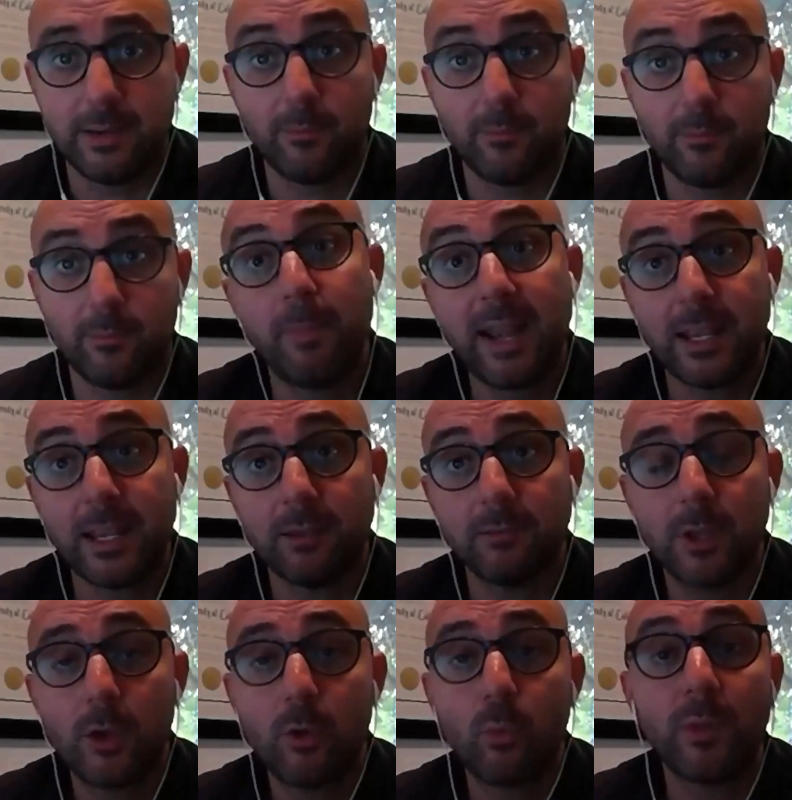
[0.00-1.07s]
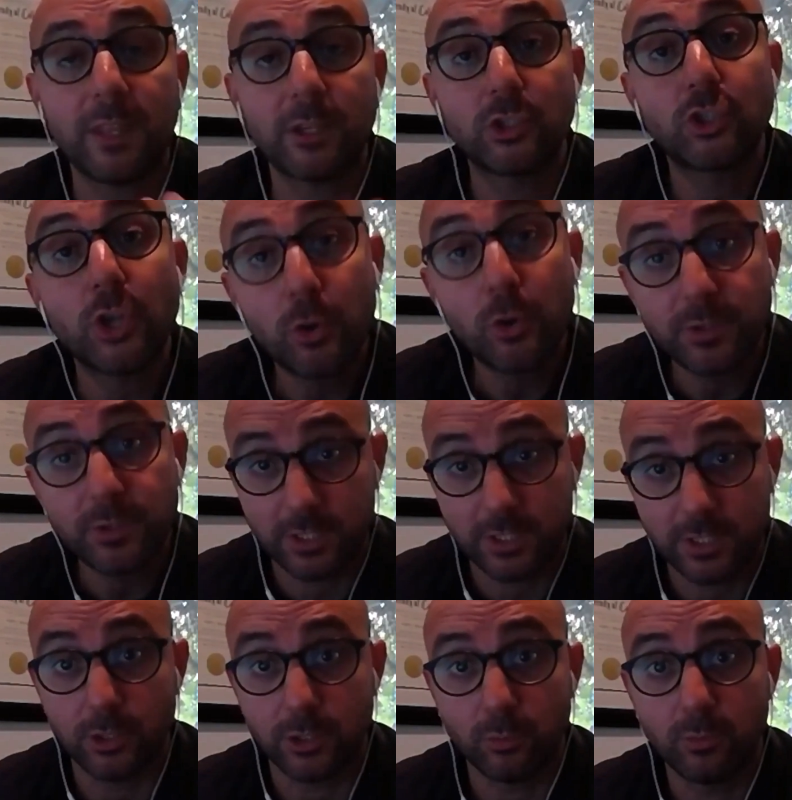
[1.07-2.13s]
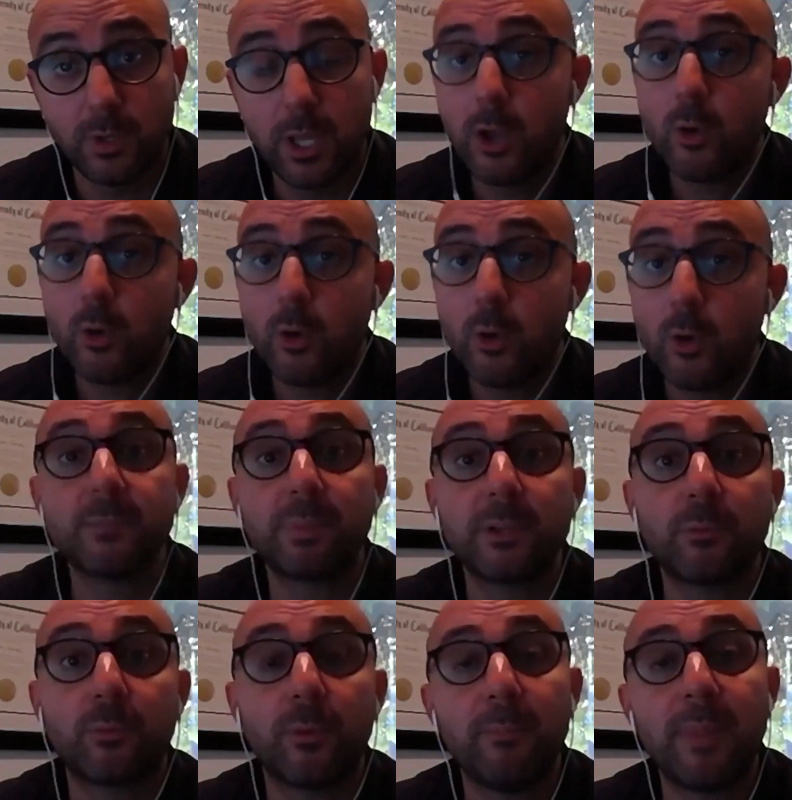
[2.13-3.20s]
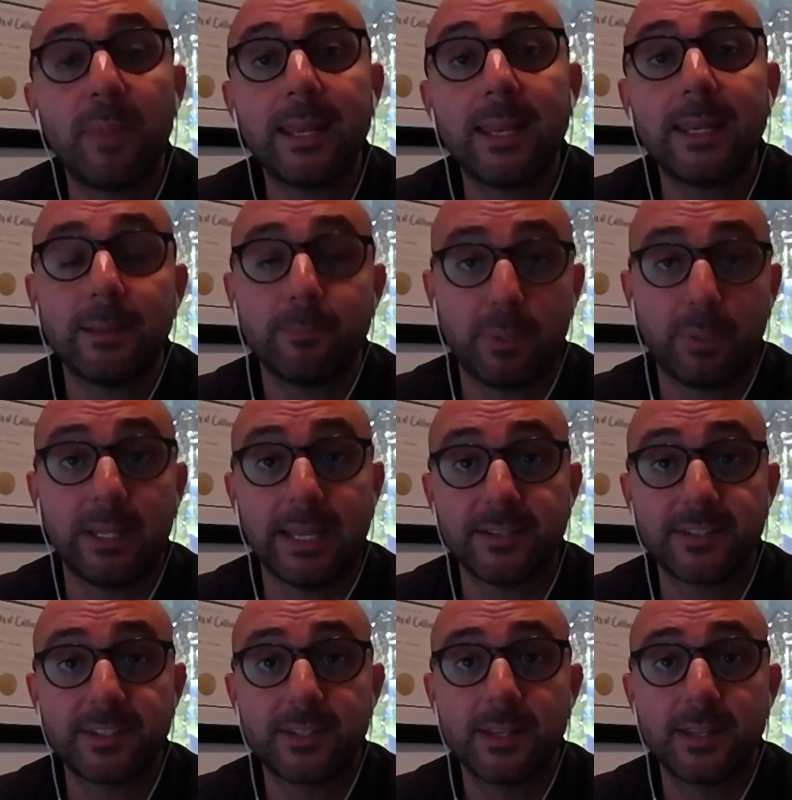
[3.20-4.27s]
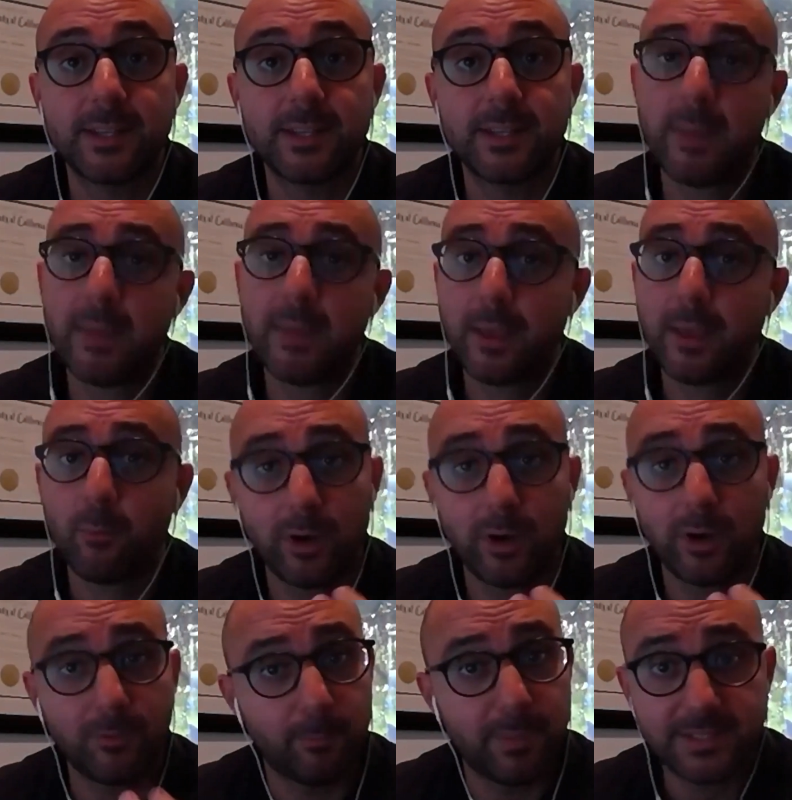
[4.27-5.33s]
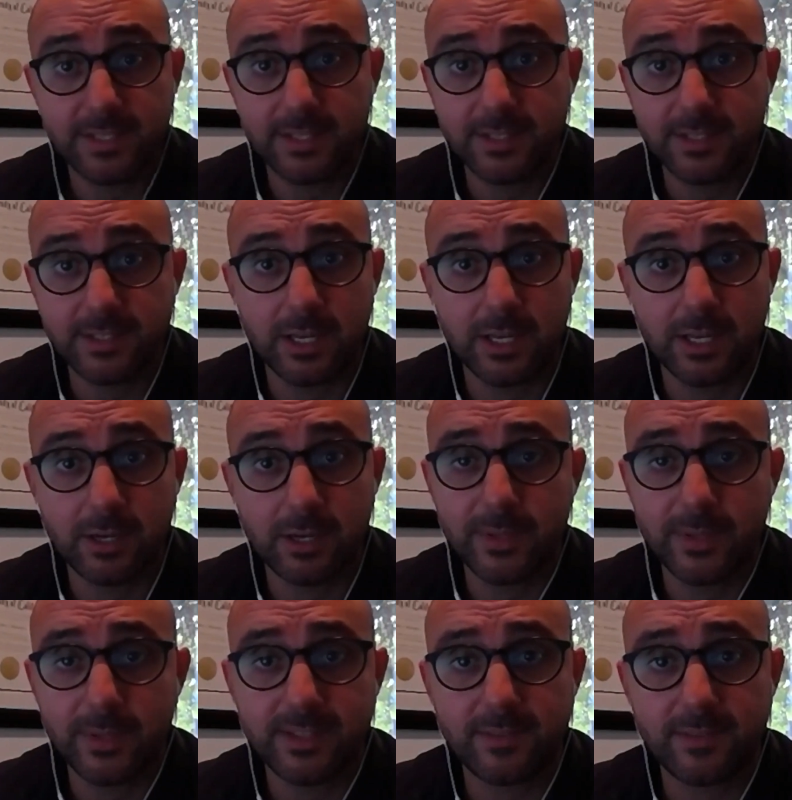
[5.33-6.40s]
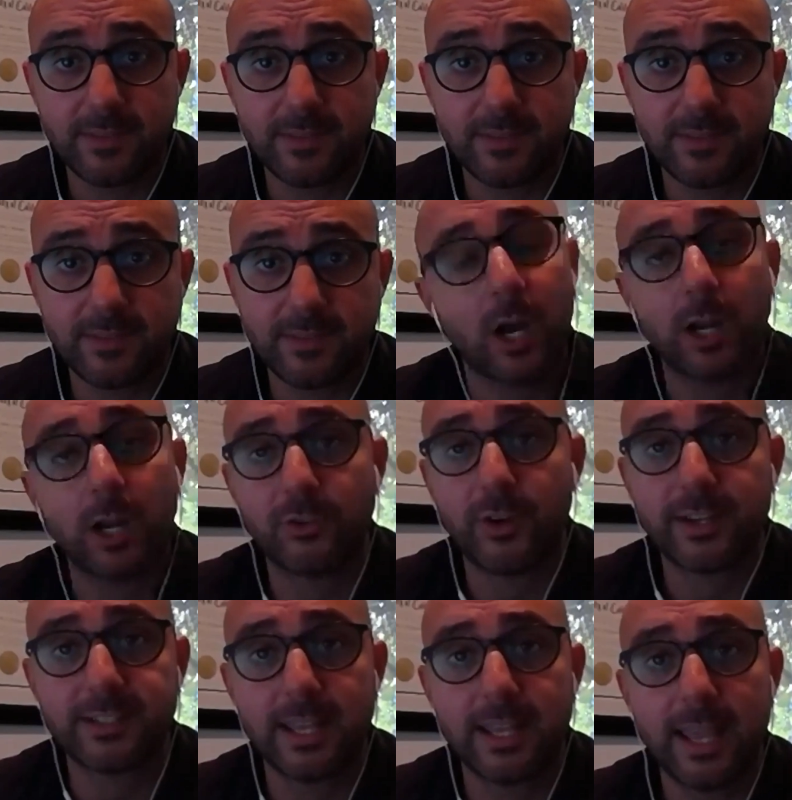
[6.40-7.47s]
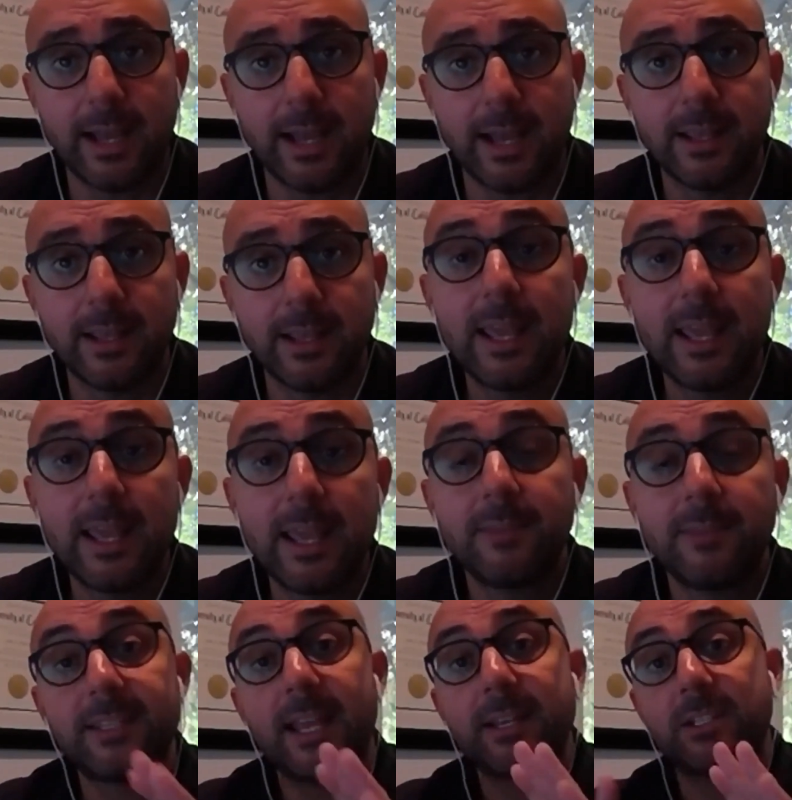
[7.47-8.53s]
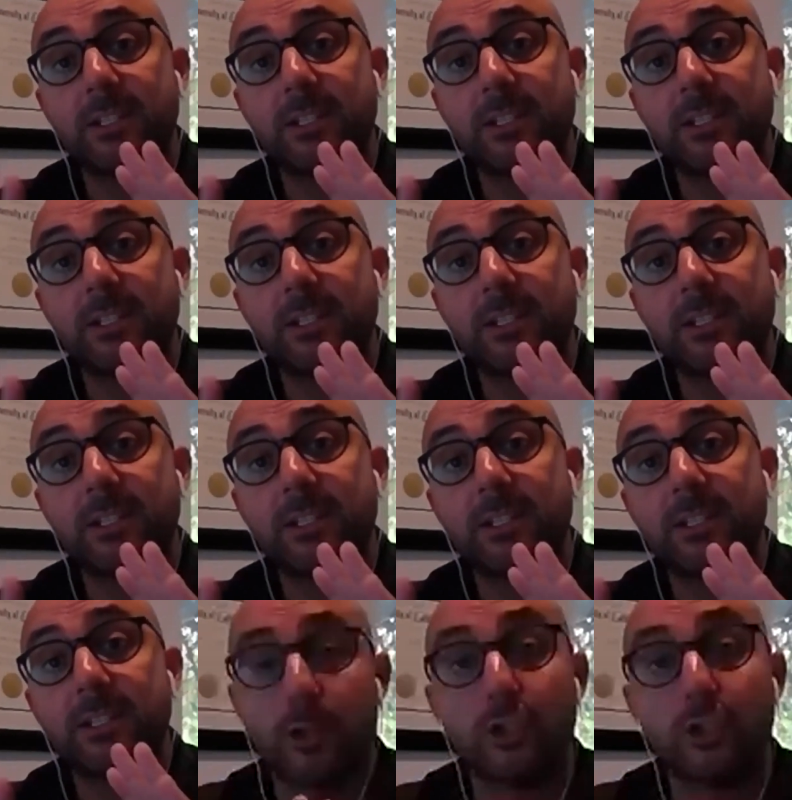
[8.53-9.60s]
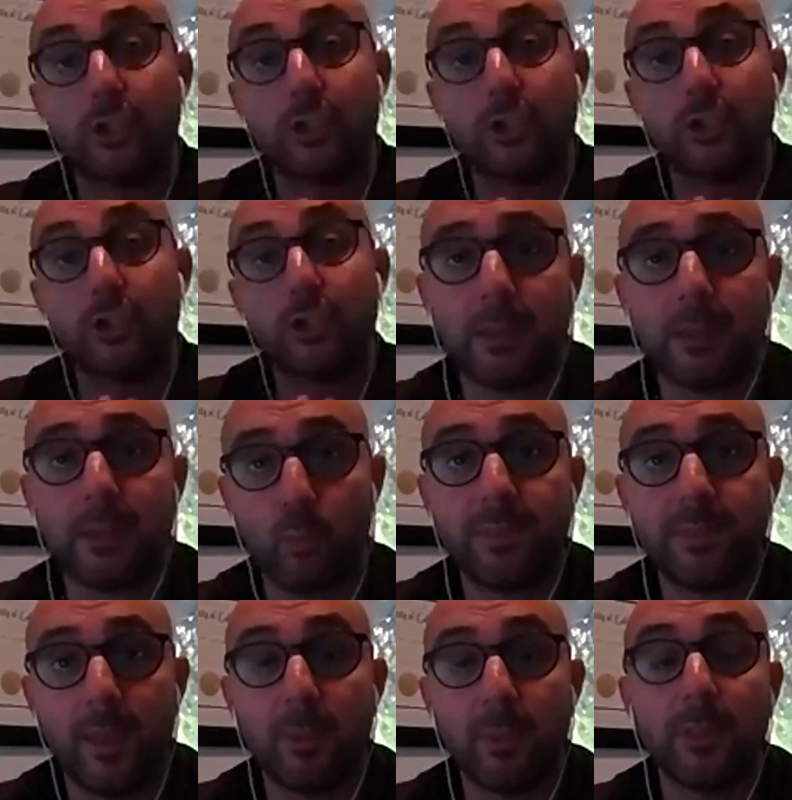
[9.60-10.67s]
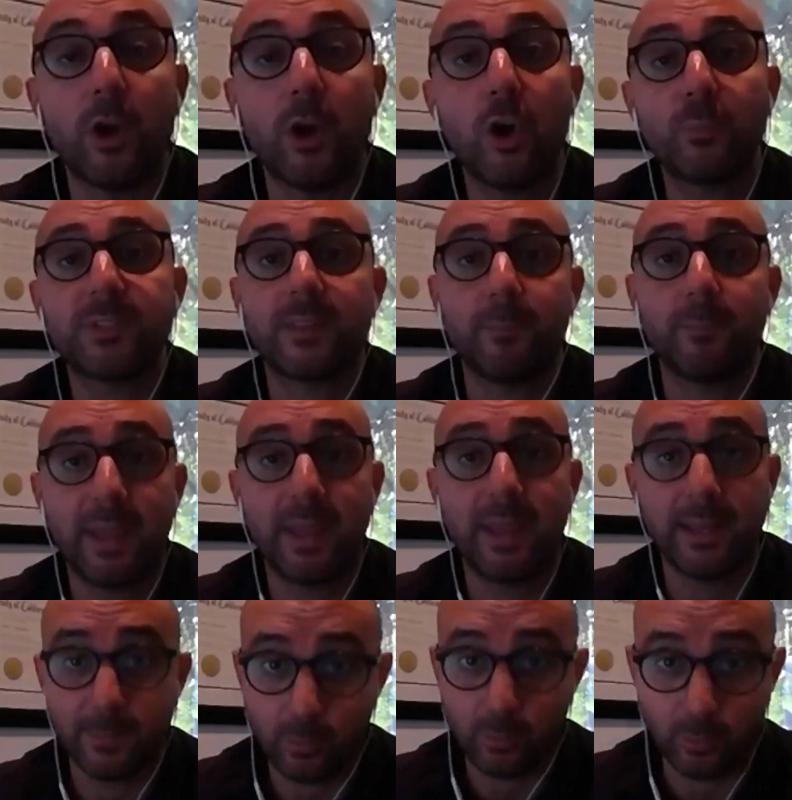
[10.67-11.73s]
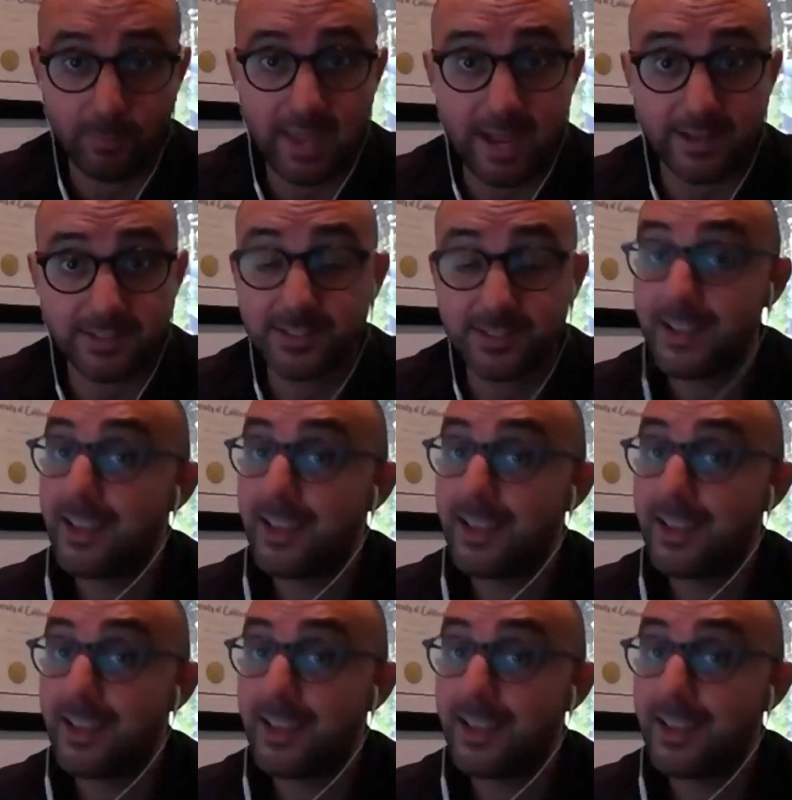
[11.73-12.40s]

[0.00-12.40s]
And for many, what they chose to do was simply remain in place. That meant that whatever business agreements that they had, whatever contracts they had, they tended to just hold off on doing anything with them in the hopes that the pandemic would pass.